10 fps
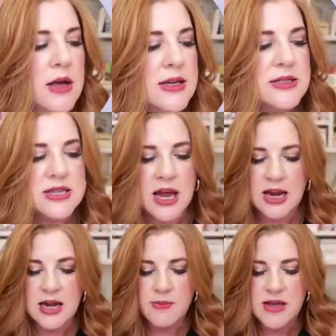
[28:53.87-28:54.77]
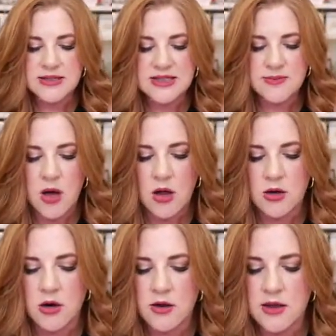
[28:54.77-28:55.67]
a tiny bit
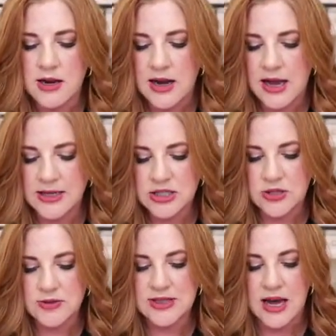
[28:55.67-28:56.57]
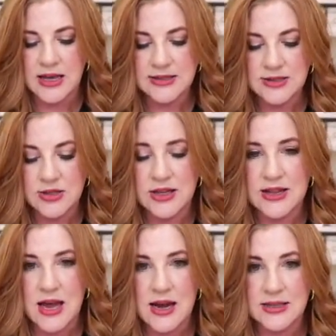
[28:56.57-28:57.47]
smaller than an A2 size, so you get
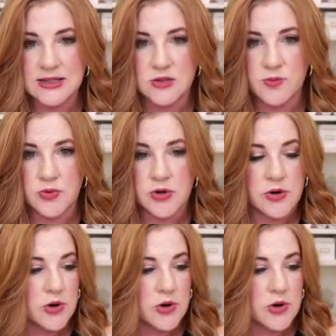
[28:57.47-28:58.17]
that nice little border